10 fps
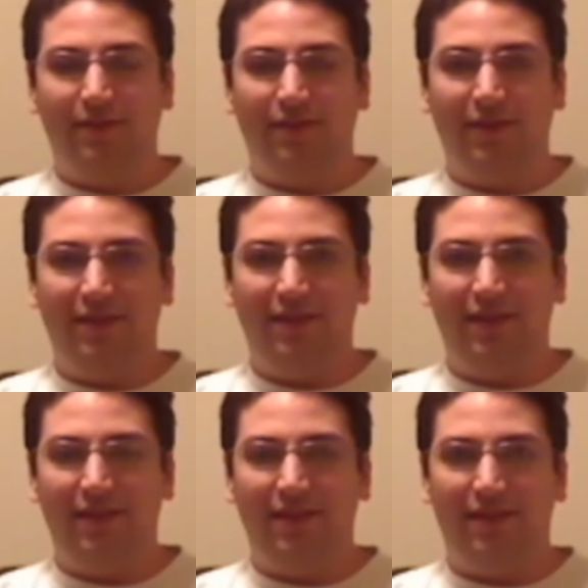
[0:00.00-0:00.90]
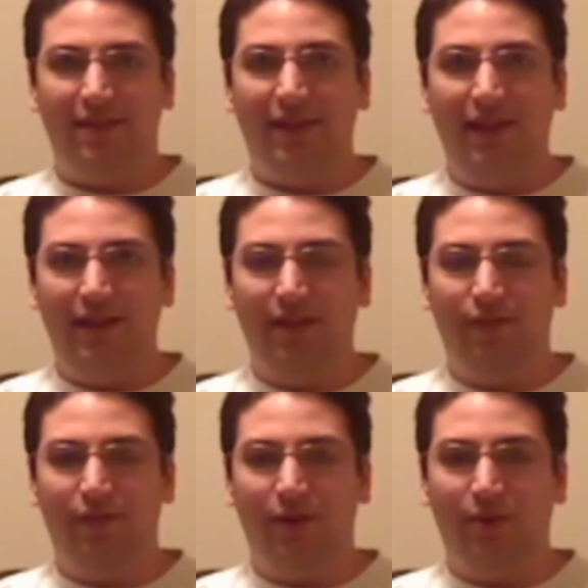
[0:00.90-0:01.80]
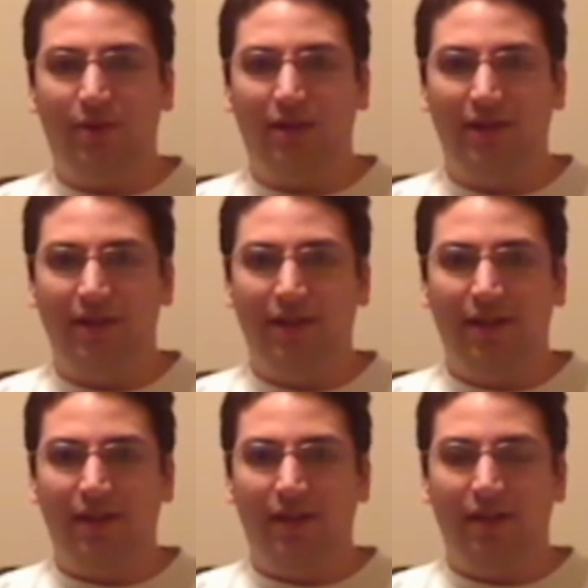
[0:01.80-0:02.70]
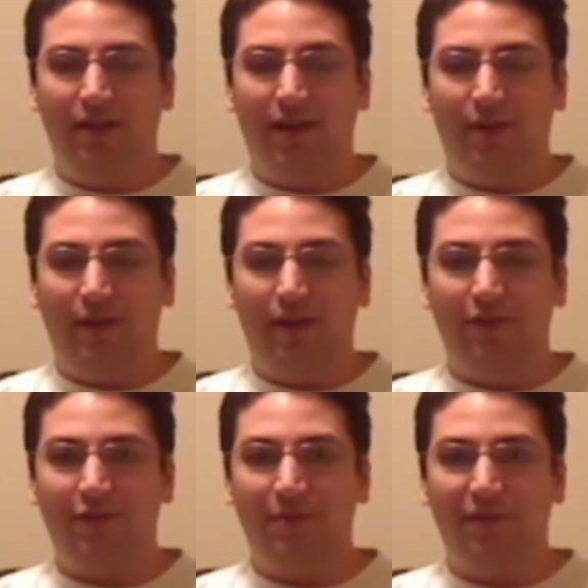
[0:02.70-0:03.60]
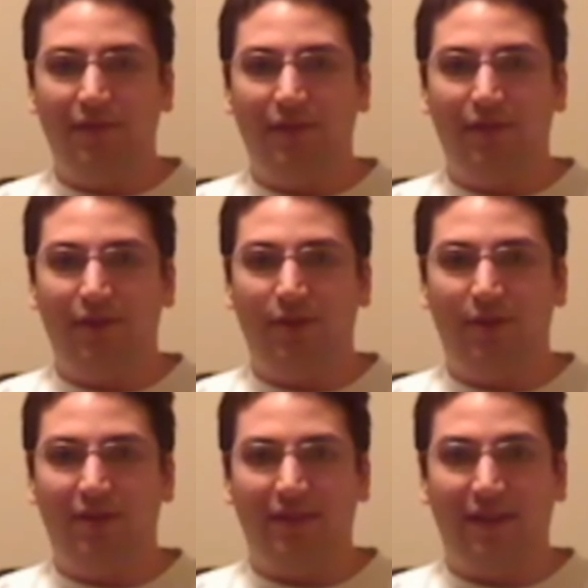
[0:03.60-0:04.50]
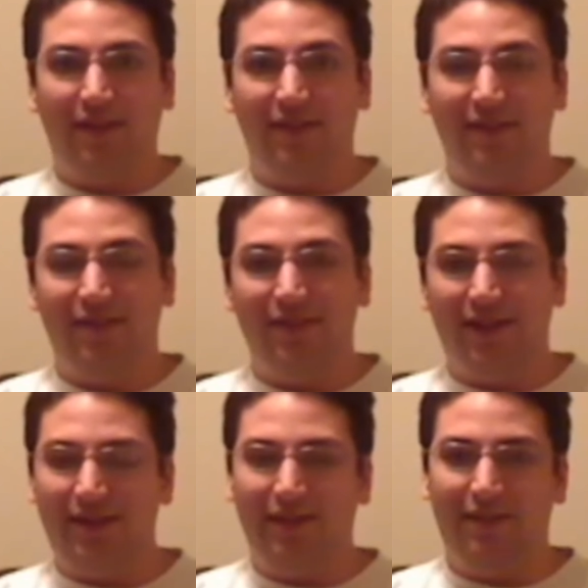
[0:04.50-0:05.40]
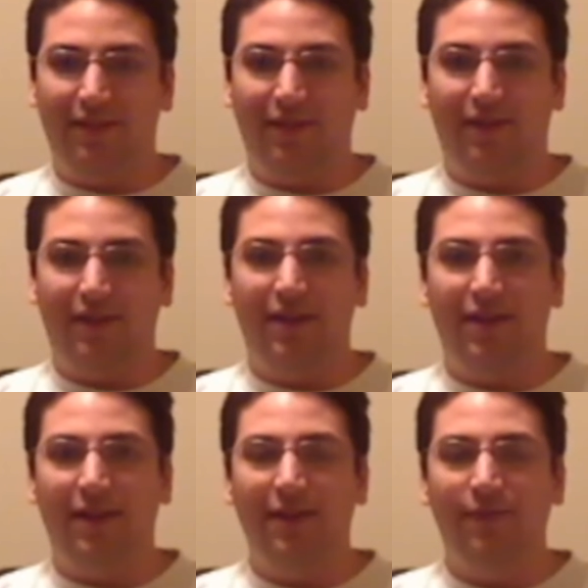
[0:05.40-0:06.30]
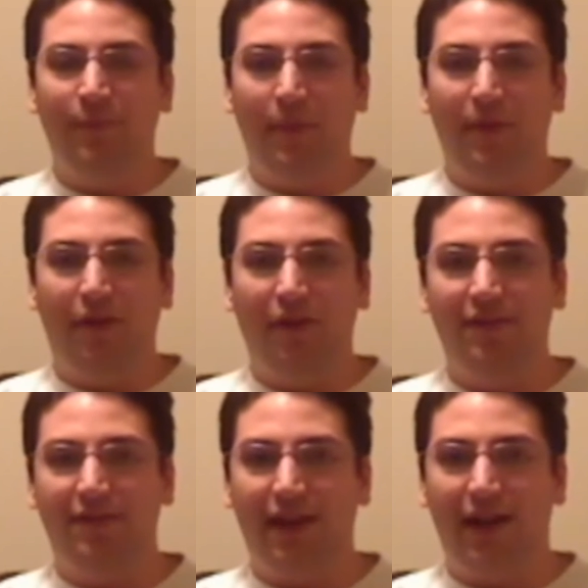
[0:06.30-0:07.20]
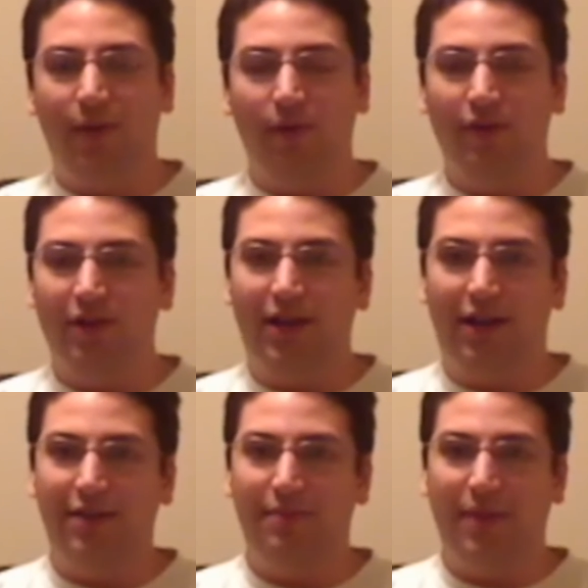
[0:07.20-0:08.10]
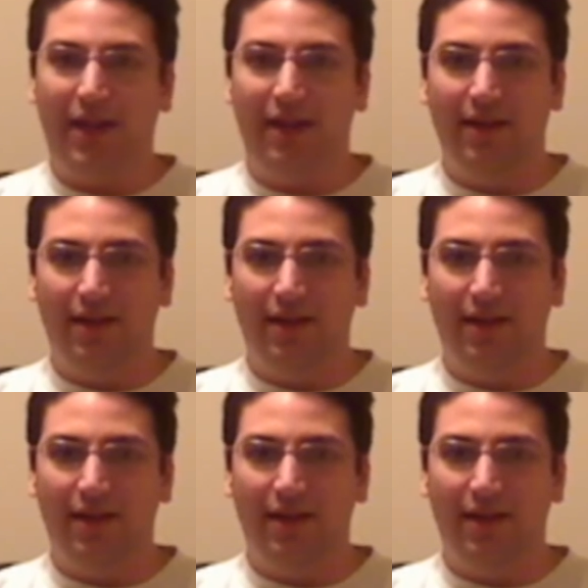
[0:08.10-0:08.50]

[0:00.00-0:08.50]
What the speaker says: For instance, take the rogue. Now, the description of the rogue says you're not necessarily a thief, maybe you're a scout or a con man.